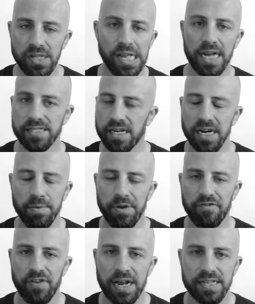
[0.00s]
it's going to
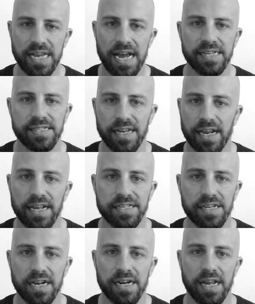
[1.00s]
be fantastic.
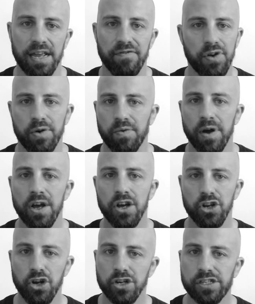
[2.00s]
It's going to give you
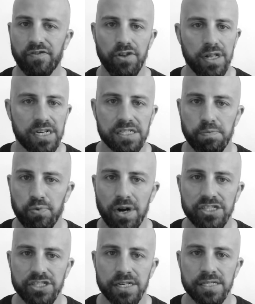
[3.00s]
useful
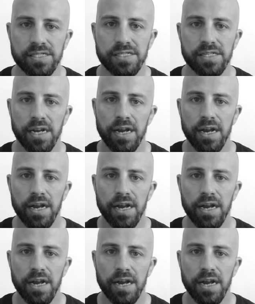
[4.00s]
expressions,